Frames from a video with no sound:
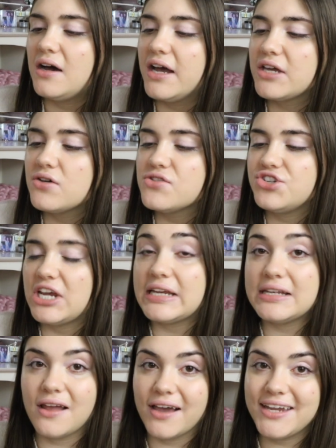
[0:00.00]
I got the shade
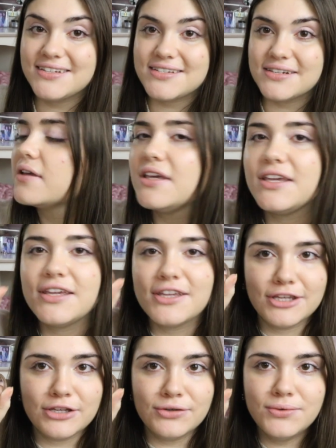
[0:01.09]
Light.
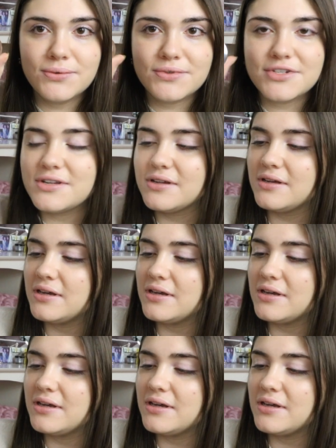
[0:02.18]
Cute.